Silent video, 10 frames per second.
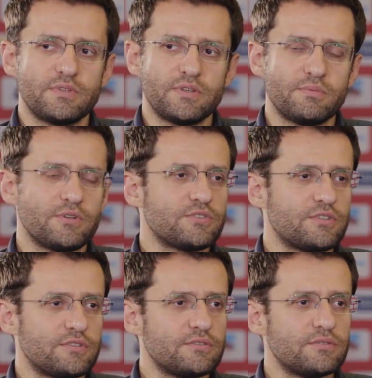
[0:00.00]

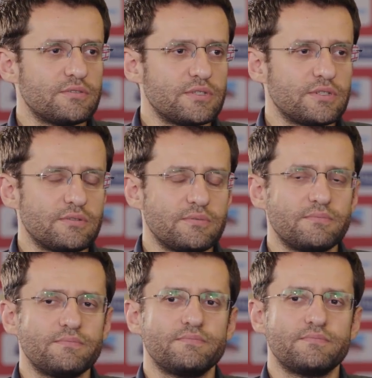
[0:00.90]
Gibraltar
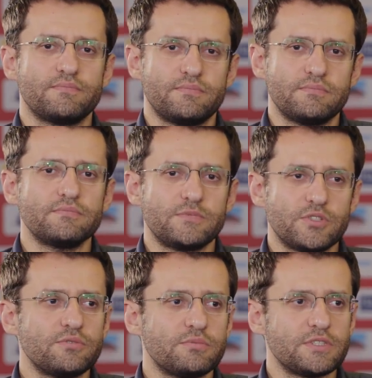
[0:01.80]
um,
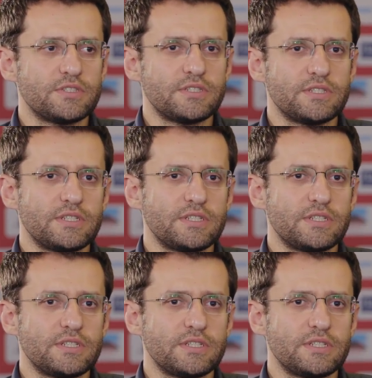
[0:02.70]
tournament,